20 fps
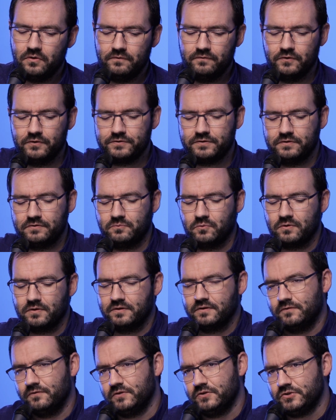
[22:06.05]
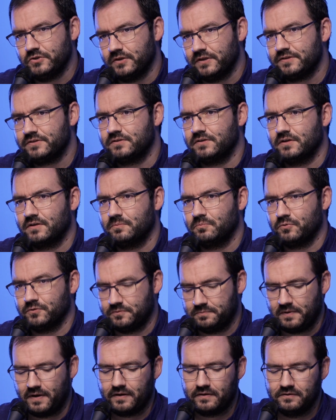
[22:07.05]
versus a more individualistic
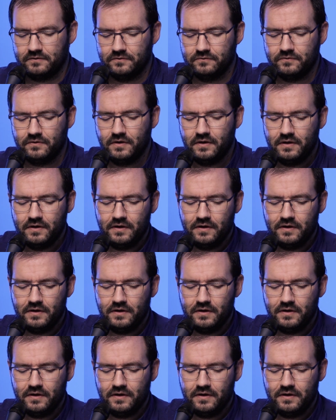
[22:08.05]
perspective.